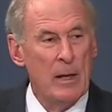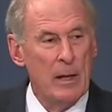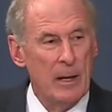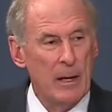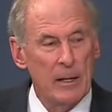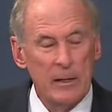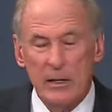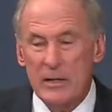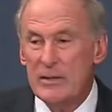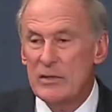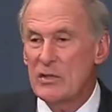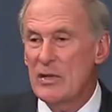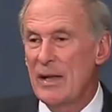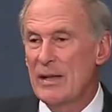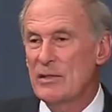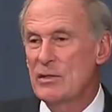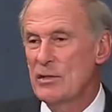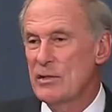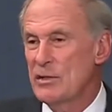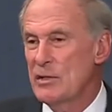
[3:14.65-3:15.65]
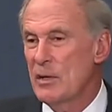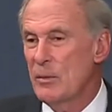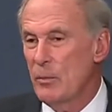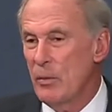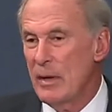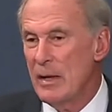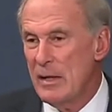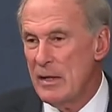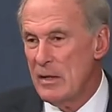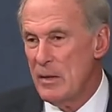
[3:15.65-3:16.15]
a consensus in
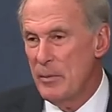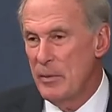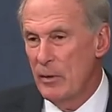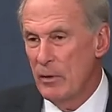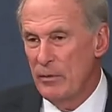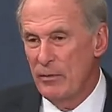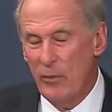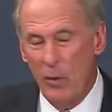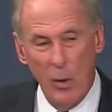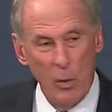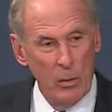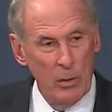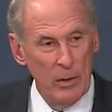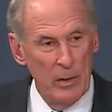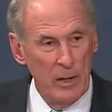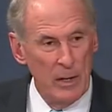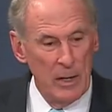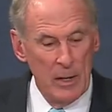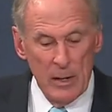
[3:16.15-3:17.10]
bringing the bill forward,